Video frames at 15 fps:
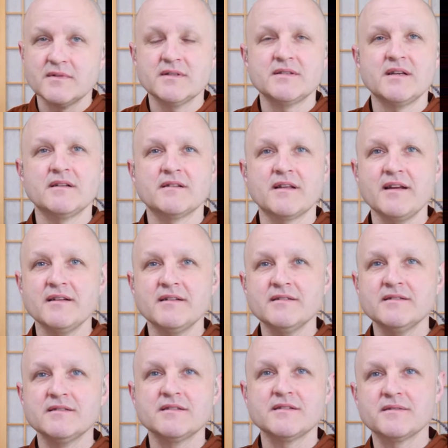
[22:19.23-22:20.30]

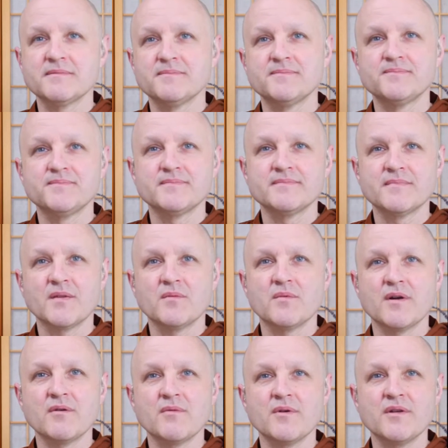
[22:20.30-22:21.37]
enlightened?
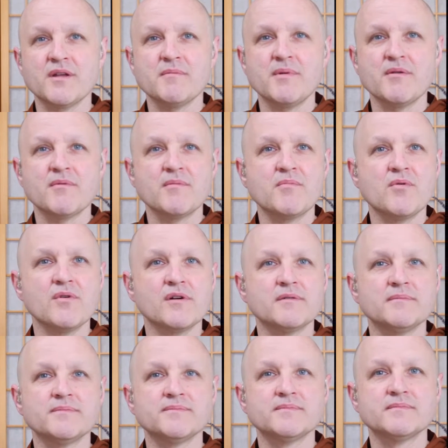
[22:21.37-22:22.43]
Where will he be reborn?
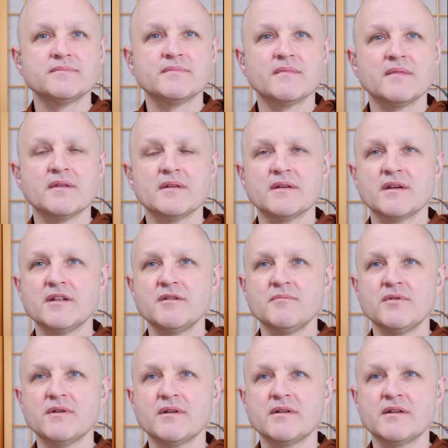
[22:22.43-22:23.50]
And the
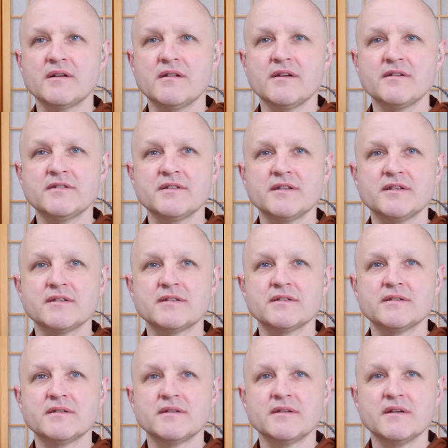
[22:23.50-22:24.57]
Buddha declares this.
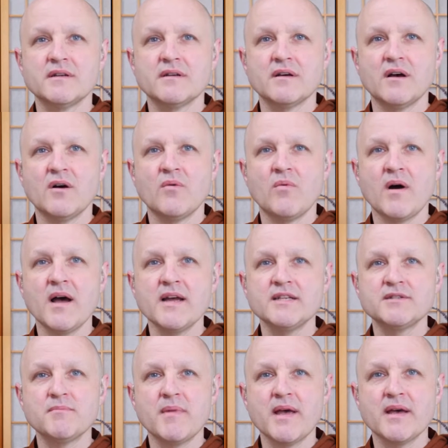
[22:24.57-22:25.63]
A
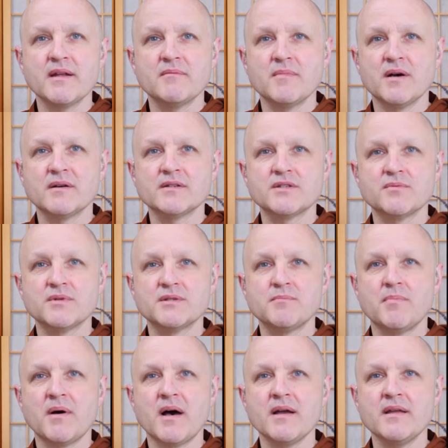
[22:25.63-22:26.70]
wise man, monks, was
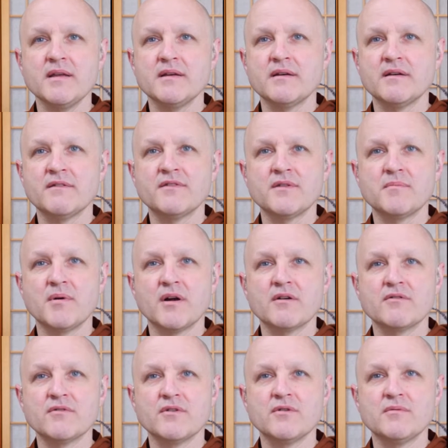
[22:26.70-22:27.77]
Bāhiya of the
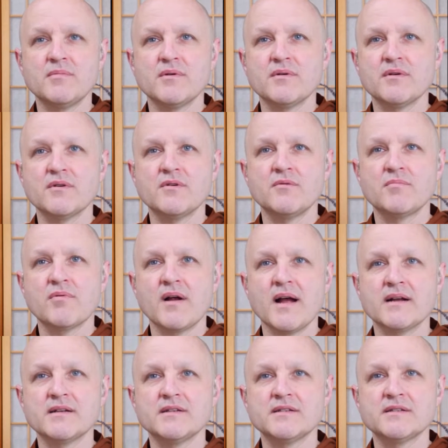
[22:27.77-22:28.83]
bark robe, who
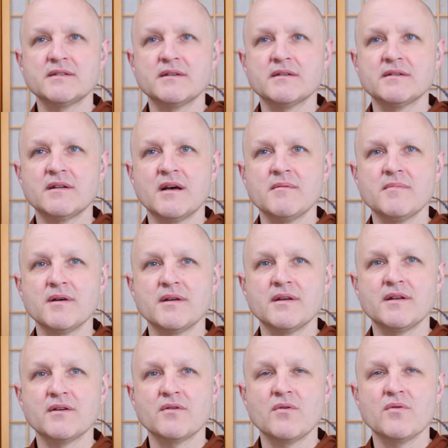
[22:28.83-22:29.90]
practiced Dhamma in
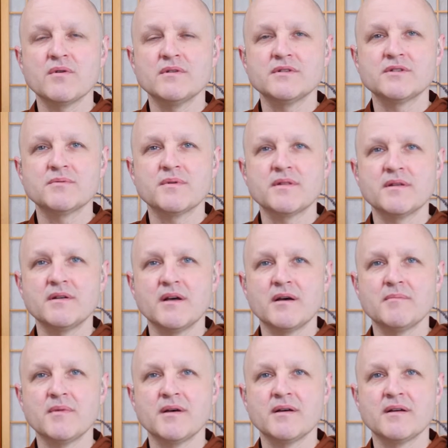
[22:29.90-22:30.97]
accordance with the
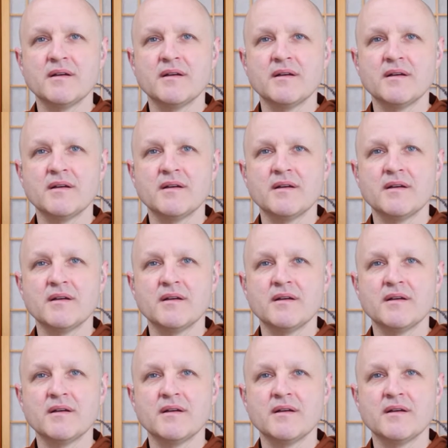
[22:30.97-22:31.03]
Dhamma,